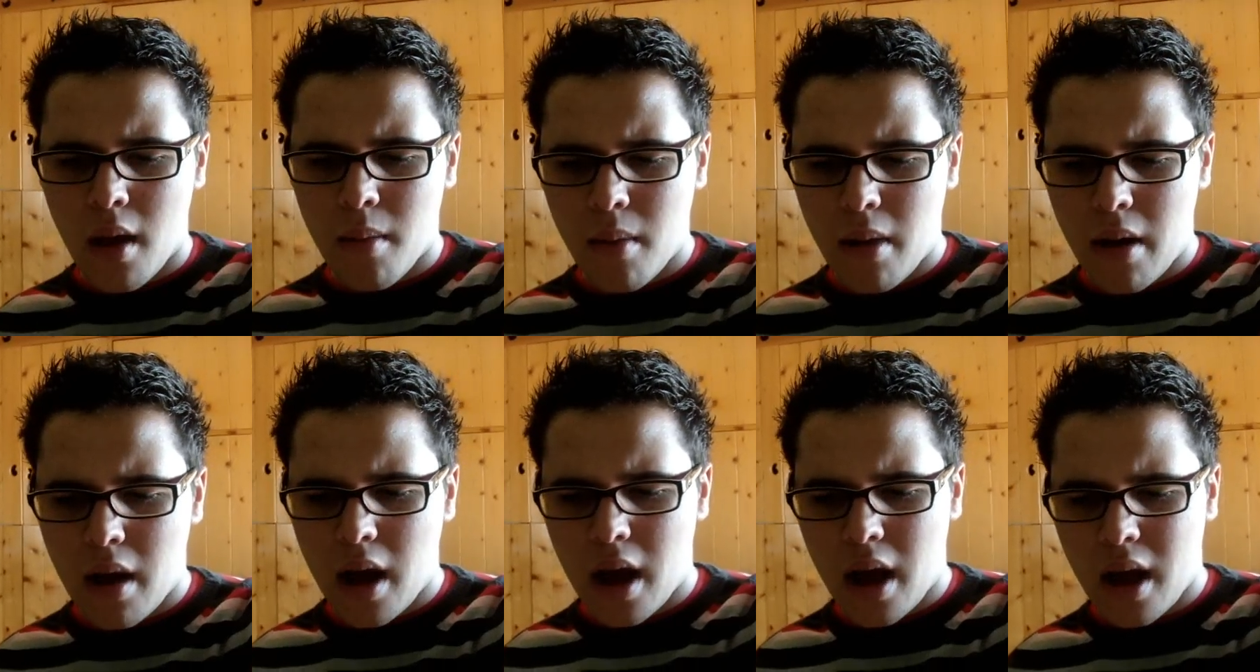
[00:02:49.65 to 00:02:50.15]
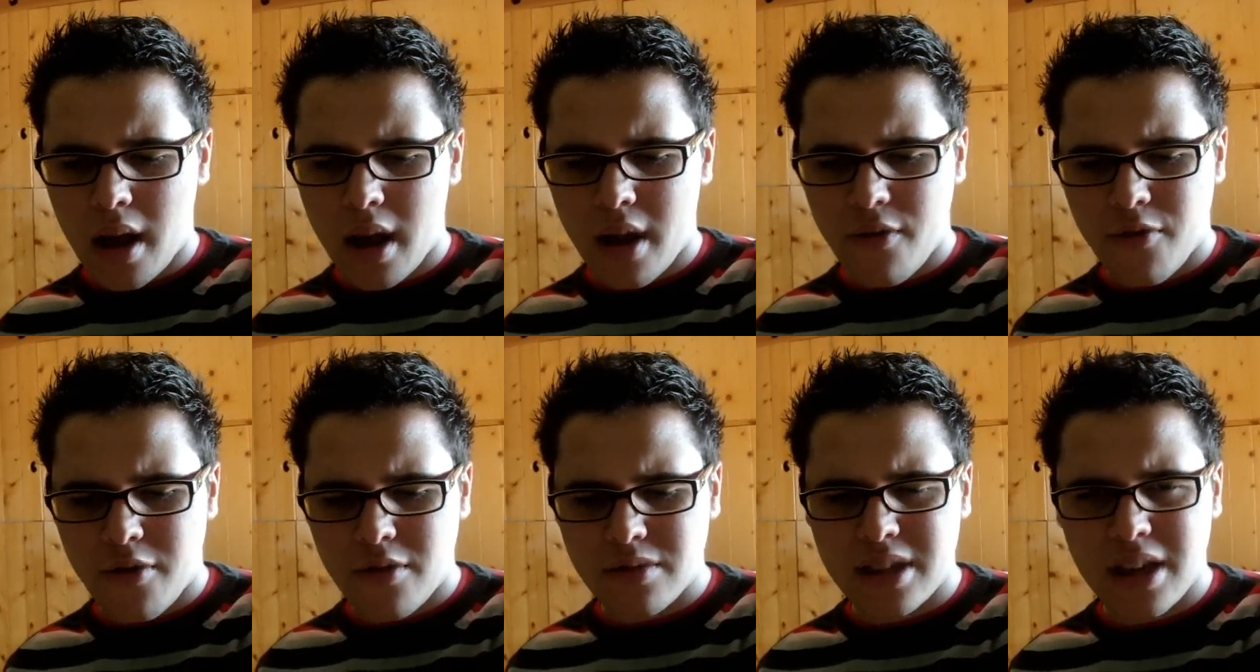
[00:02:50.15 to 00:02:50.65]
But
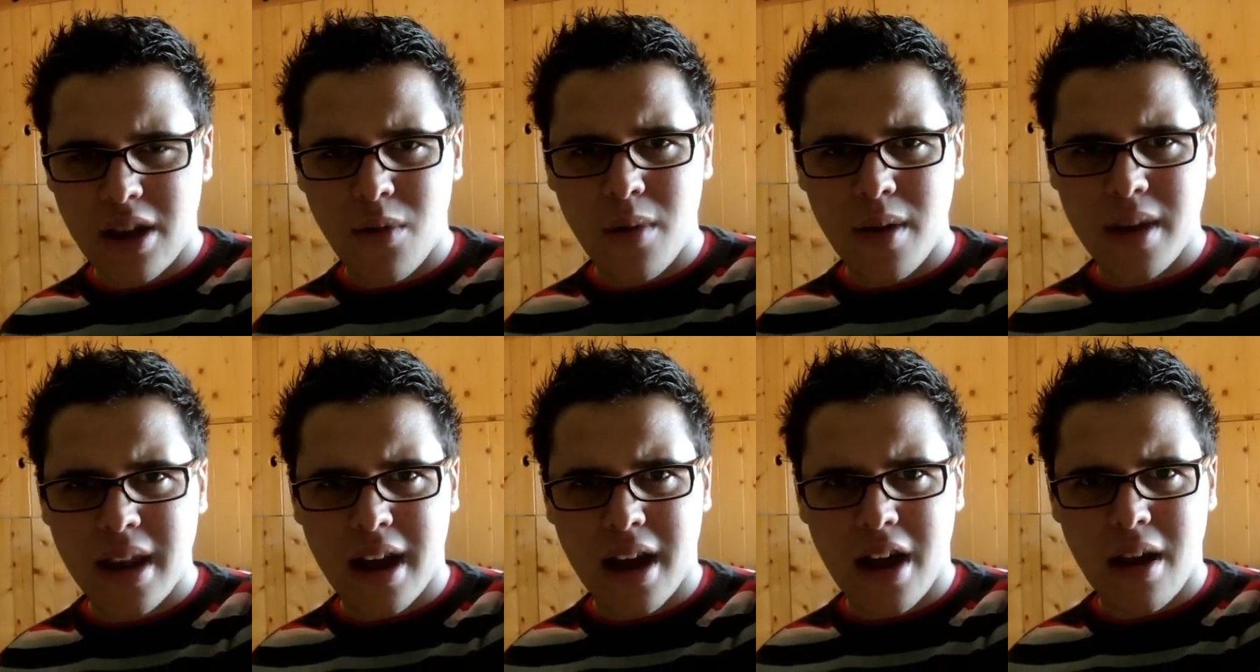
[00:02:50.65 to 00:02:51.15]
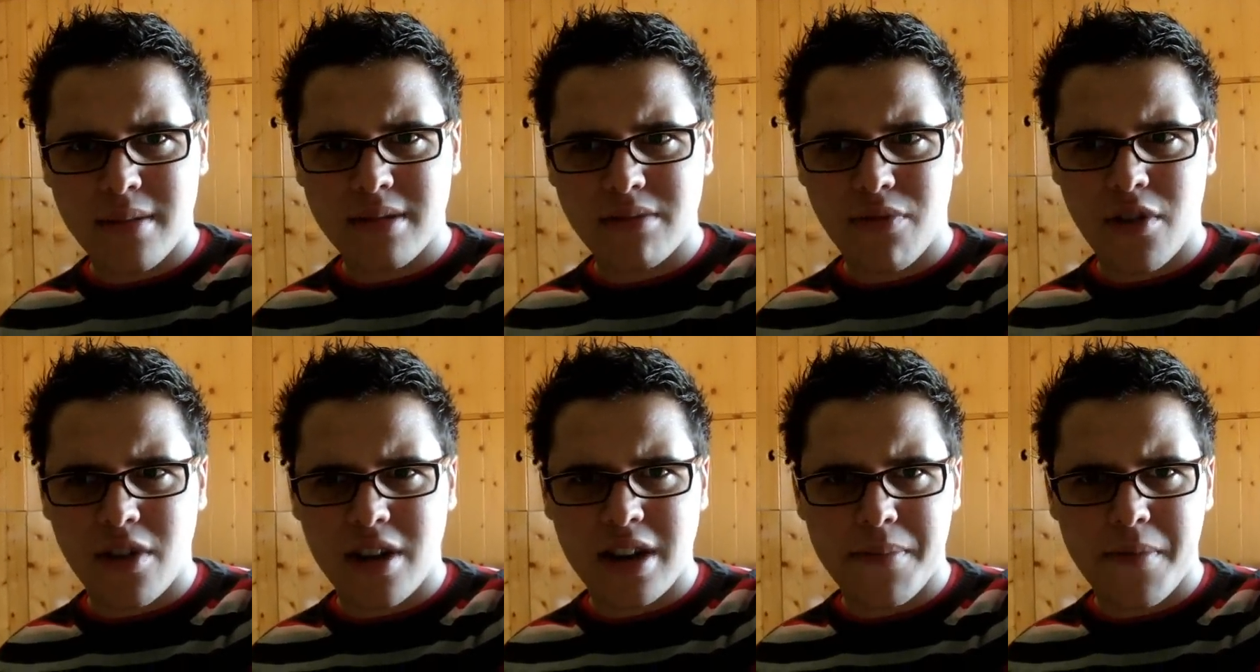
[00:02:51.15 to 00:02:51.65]
from someone that comes
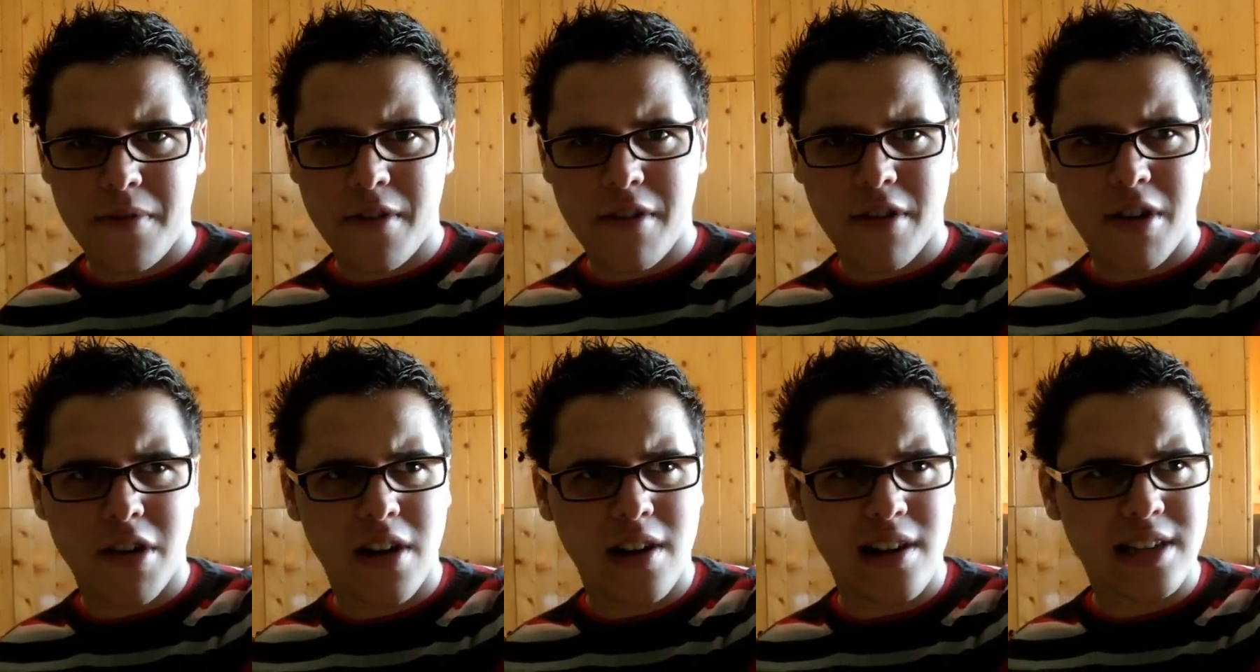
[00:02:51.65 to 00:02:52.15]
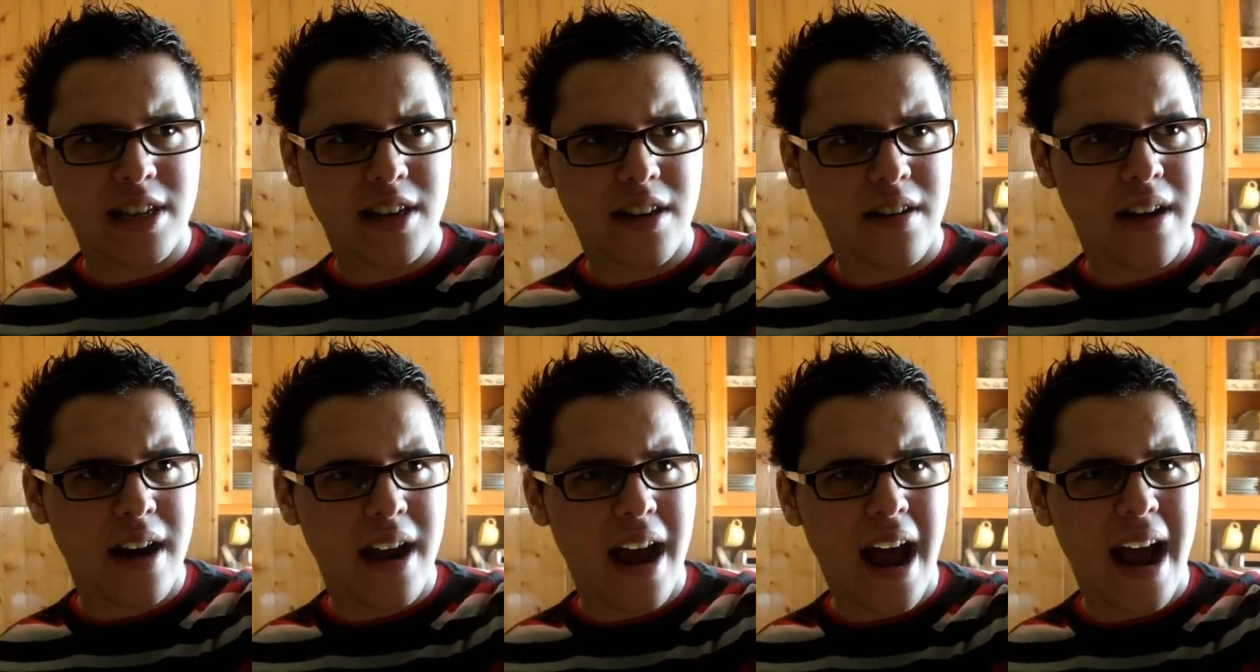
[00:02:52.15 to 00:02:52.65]
from a neighborhood
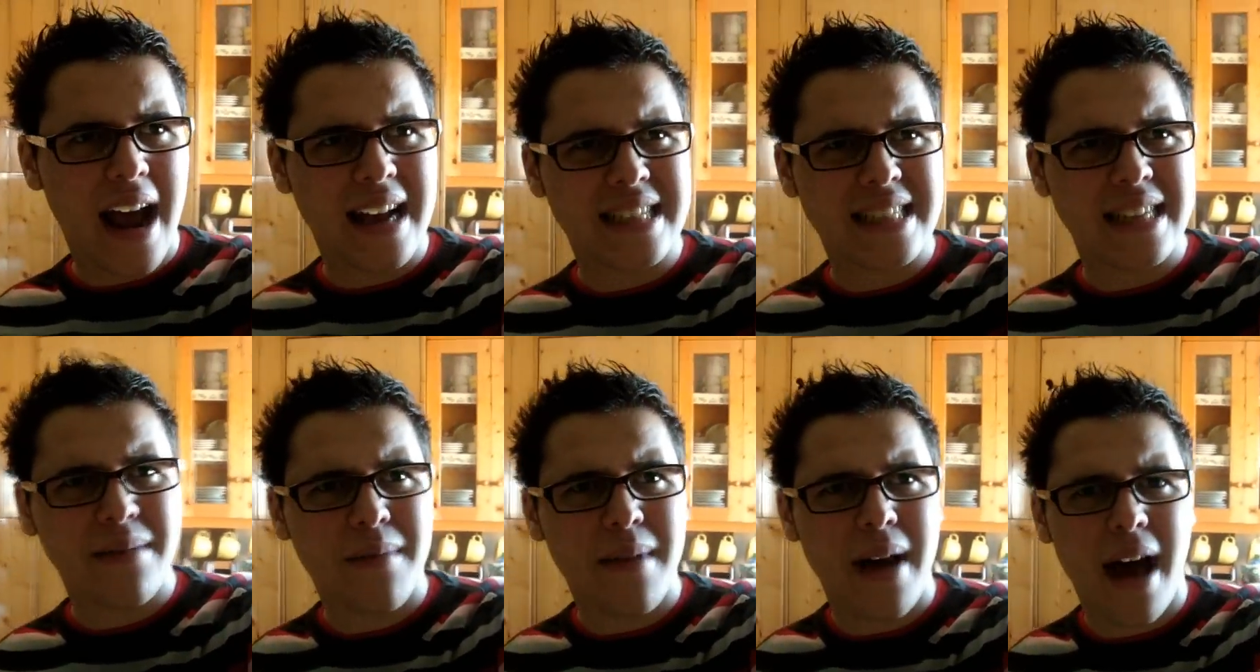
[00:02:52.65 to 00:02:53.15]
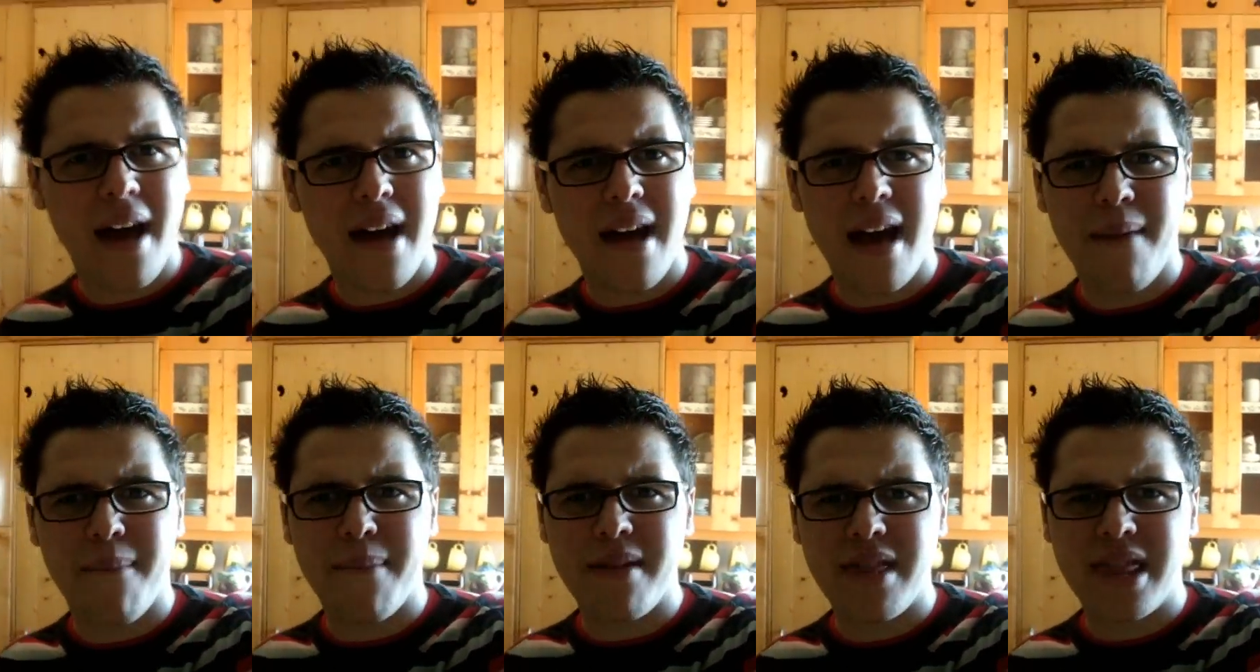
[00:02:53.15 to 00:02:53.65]
culture,
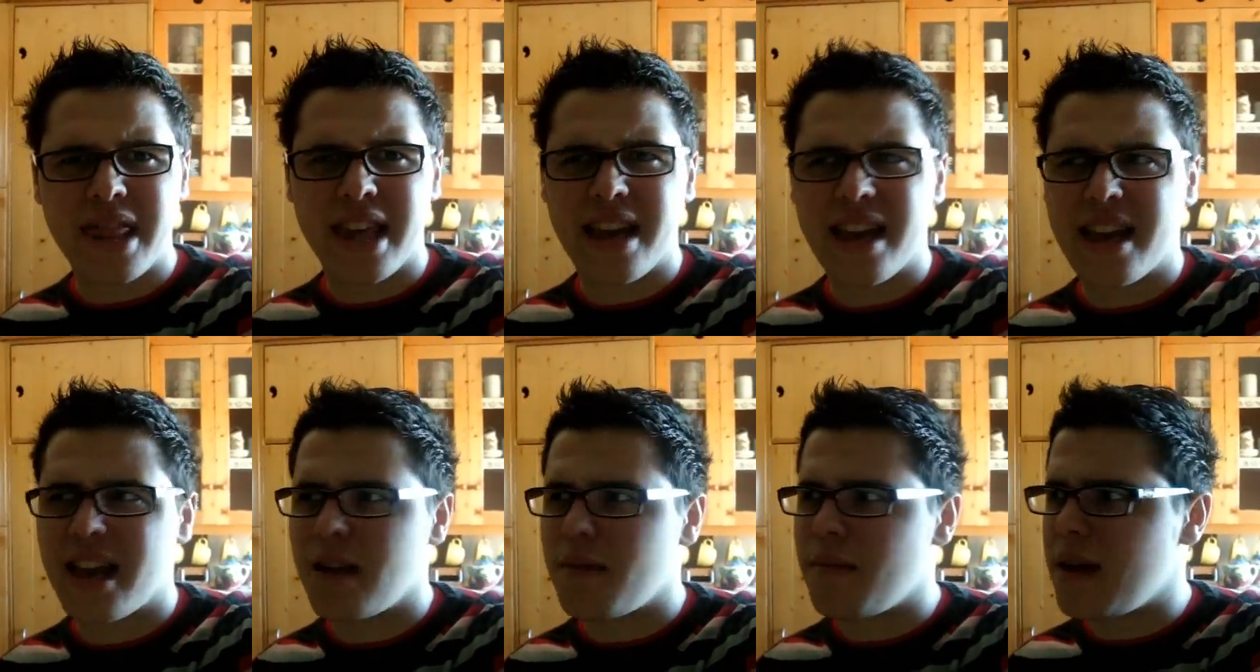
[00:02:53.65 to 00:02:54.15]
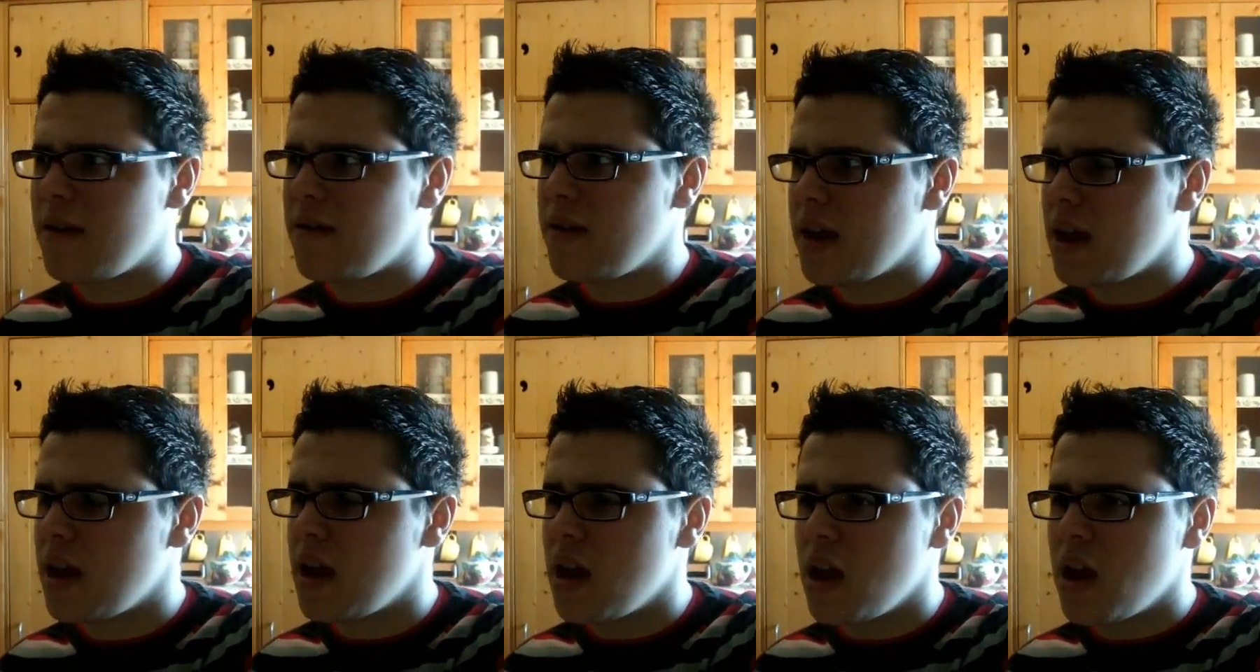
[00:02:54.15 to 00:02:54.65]
I've been thinking
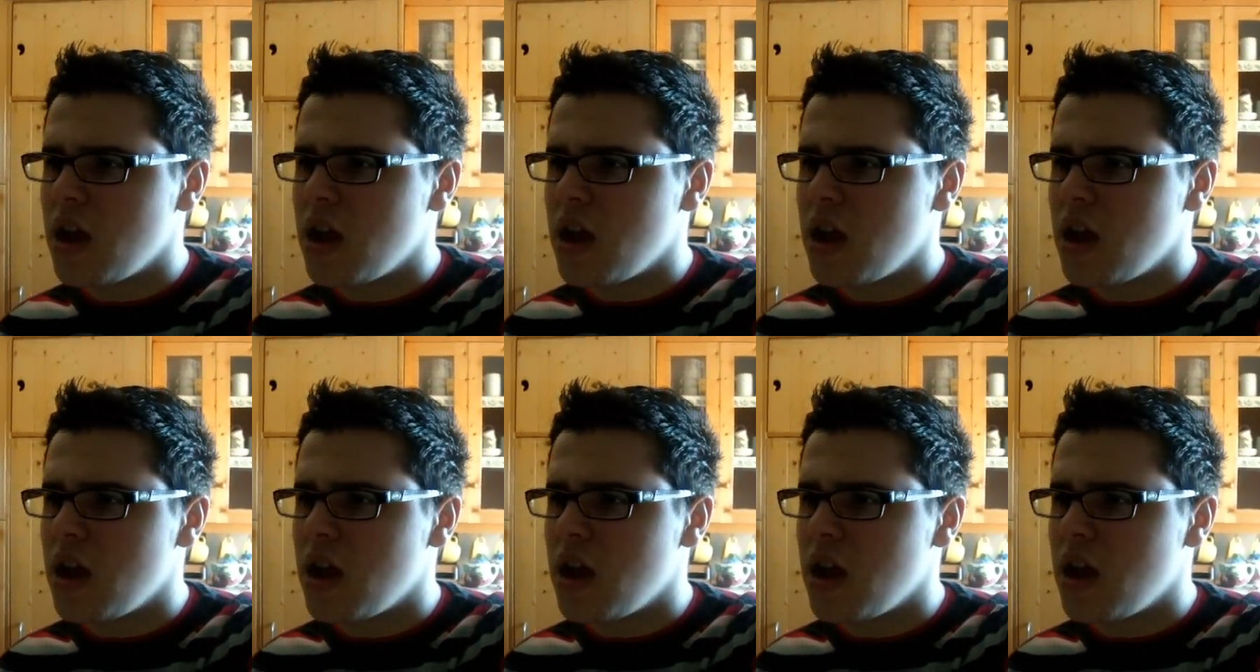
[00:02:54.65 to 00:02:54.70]
maybe,